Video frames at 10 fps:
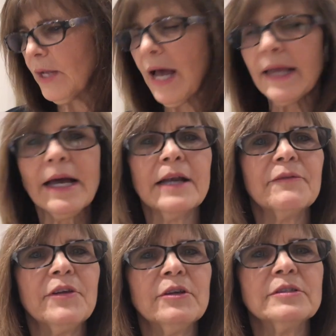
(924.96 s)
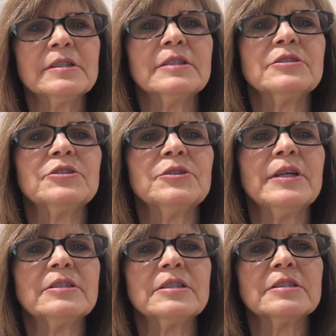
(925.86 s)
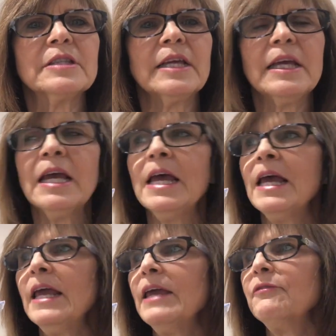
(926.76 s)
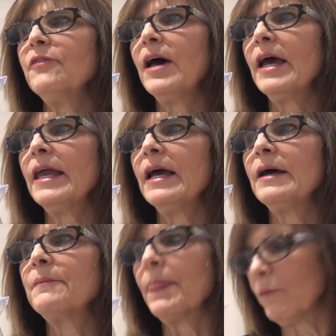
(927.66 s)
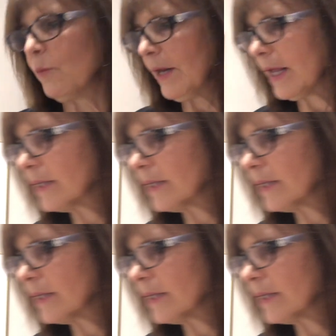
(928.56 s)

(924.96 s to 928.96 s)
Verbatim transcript: I kind of use this judiciously. If I, um, when I